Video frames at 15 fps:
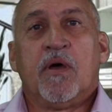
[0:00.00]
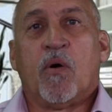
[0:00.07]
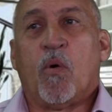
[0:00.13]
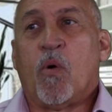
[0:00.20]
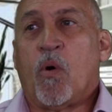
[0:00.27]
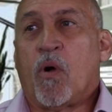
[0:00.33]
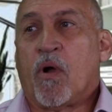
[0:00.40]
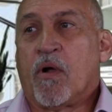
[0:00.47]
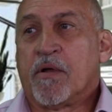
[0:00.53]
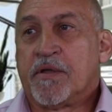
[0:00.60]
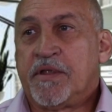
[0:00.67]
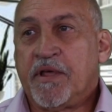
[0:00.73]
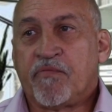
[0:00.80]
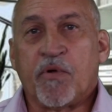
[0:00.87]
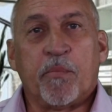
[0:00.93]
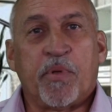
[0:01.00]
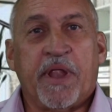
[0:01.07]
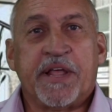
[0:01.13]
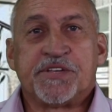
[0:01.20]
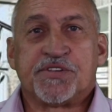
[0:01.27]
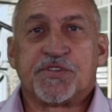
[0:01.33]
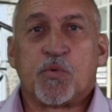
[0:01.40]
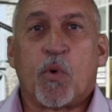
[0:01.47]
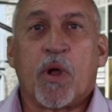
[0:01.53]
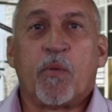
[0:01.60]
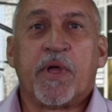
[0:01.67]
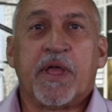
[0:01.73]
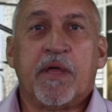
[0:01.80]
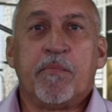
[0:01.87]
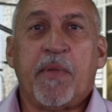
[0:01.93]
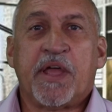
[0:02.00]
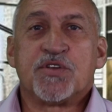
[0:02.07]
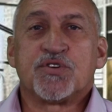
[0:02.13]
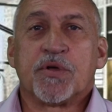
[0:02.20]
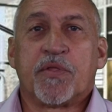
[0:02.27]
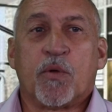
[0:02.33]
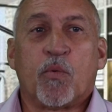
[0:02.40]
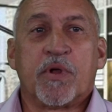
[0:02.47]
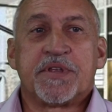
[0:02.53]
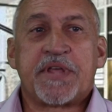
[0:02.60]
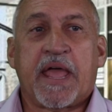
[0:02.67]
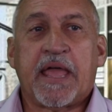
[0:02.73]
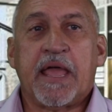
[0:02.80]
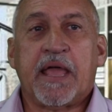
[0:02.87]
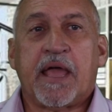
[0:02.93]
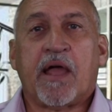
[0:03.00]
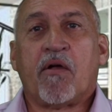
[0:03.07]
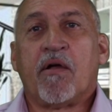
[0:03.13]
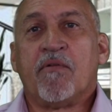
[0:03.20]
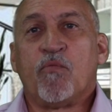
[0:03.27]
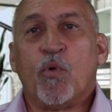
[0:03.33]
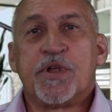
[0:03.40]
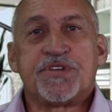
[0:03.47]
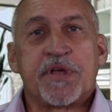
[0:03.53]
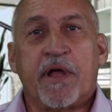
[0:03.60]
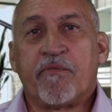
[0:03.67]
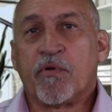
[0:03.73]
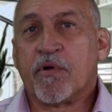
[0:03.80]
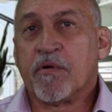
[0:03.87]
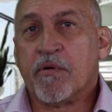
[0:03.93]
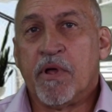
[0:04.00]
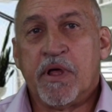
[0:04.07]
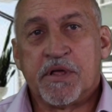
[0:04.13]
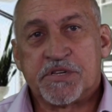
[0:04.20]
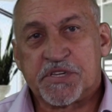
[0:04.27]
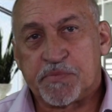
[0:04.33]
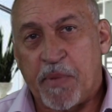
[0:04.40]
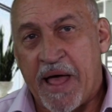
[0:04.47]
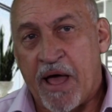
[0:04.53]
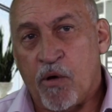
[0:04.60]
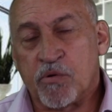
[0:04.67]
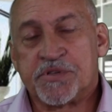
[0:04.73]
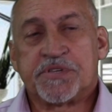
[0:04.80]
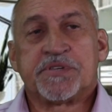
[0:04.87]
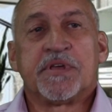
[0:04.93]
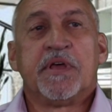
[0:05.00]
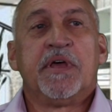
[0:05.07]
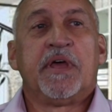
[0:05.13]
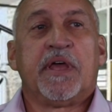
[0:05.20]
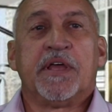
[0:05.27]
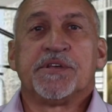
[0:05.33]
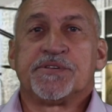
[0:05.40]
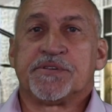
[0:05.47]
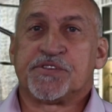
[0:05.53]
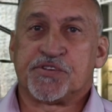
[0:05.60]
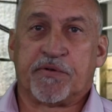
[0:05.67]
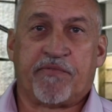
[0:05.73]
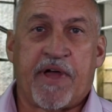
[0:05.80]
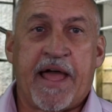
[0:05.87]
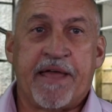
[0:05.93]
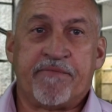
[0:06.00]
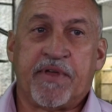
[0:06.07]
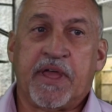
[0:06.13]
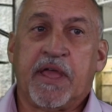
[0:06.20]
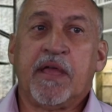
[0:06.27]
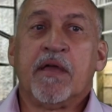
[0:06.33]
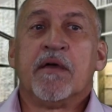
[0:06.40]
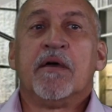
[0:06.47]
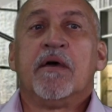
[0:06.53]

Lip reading: or different places where we make sure that we're taking care of whichever spouse is surviving,